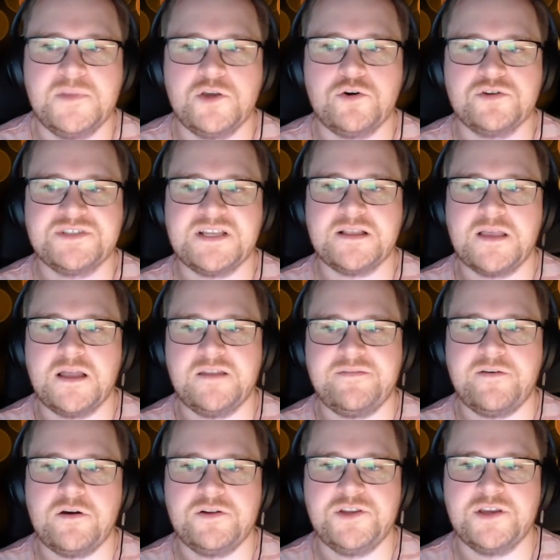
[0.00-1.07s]
Hotel
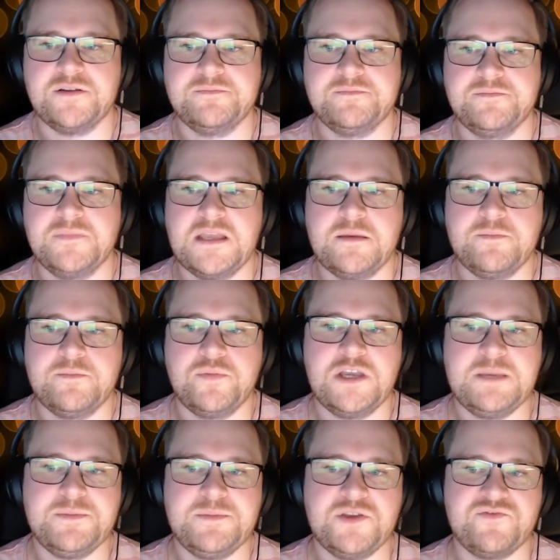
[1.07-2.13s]
California,
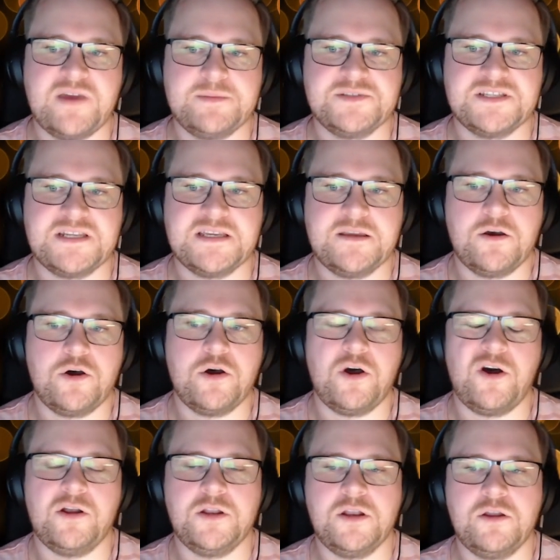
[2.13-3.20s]
Bohemian Rhapsody, or
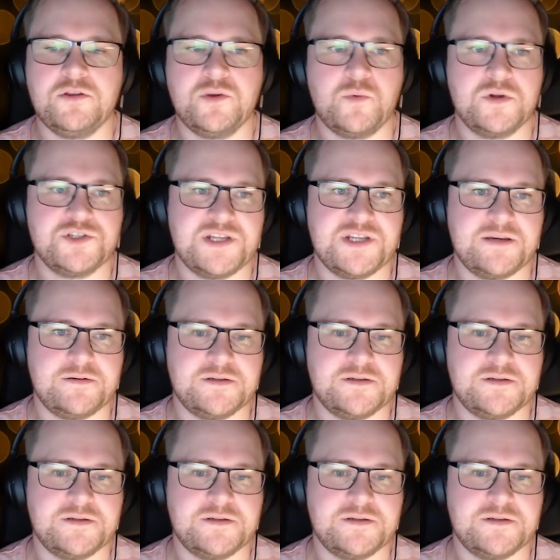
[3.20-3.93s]
All Along the Watchtower?